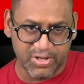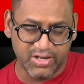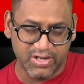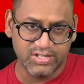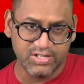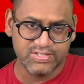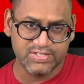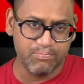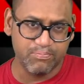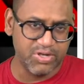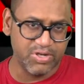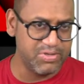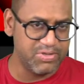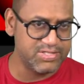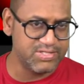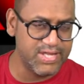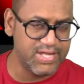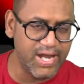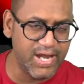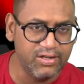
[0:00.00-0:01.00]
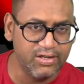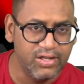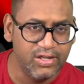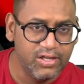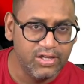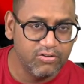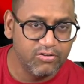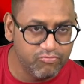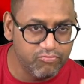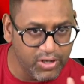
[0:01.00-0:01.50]
It simply means that
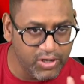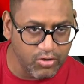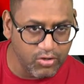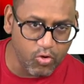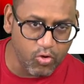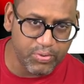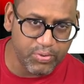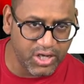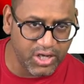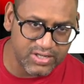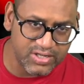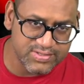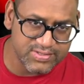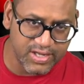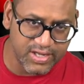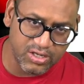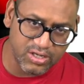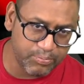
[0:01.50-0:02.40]
one operating cycle